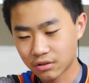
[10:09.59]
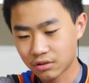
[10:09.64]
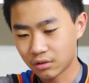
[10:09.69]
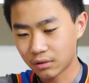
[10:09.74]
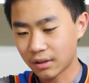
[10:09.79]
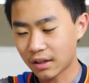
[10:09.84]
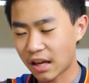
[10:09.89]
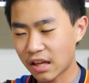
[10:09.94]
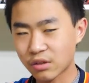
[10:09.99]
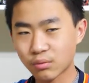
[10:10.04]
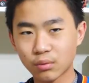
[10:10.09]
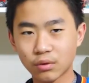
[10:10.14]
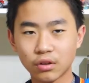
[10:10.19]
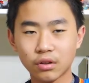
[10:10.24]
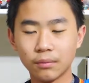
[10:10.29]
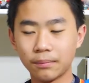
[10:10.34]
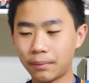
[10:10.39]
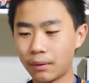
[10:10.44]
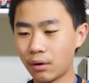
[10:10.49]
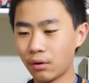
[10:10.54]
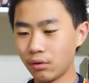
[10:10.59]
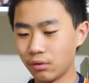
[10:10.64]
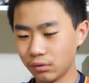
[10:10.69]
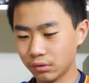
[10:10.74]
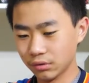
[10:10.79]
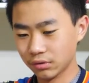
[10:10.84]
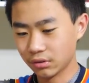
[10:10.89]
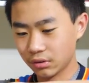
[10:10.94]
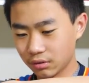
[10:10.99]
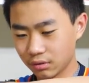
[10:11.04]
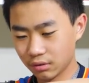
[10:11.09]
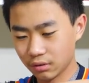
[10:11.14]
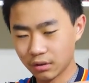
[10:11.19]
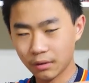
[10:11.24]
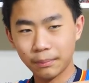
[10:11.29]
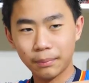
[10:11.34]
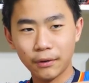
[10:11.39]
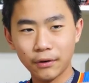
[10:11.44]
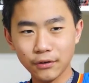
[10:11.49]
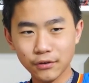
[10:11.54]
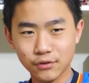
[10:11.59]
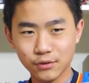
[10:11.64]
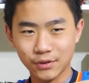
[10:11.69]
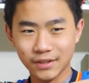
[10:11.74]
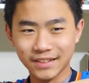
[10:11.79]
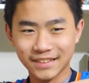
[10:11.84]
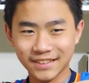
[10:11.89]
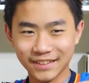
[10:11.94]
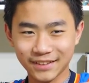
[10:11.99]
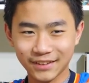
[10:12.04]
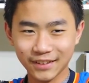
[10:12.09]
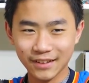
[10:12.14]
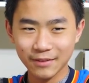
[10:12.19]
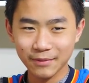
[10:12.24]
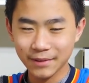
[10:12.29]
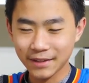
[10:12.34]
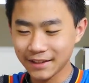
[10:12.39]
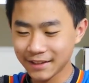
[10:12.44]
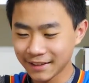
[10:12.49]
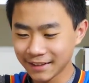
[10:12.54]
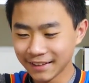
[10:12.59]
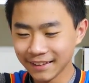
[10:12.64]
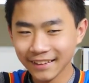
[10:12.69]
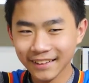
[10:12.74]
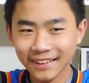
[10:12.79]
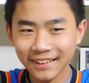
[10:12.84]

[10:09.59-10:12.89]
so that's where your the ball joints are going to be.